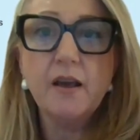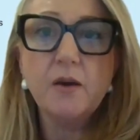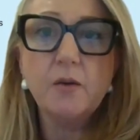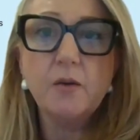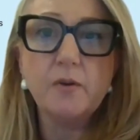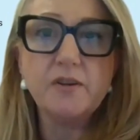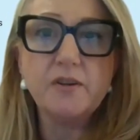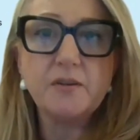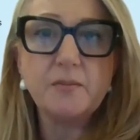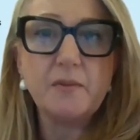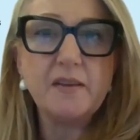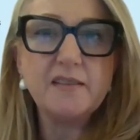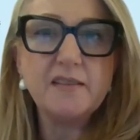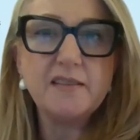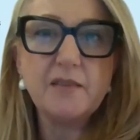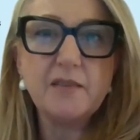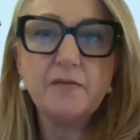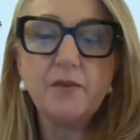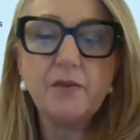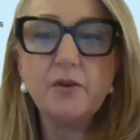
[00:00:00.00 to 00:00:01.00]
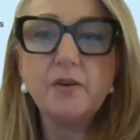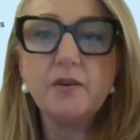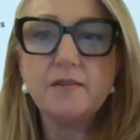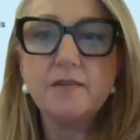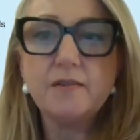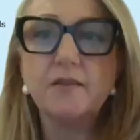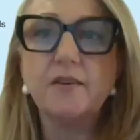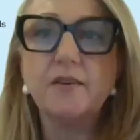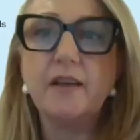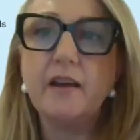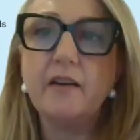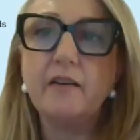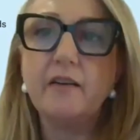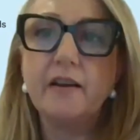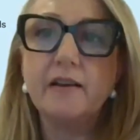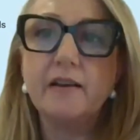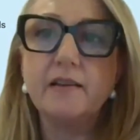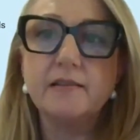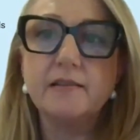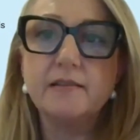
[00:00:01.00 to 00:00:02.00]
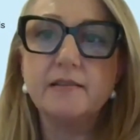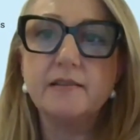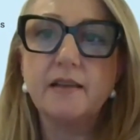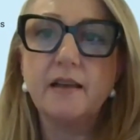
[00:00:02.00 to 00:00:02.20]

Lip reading: which means they focus on areas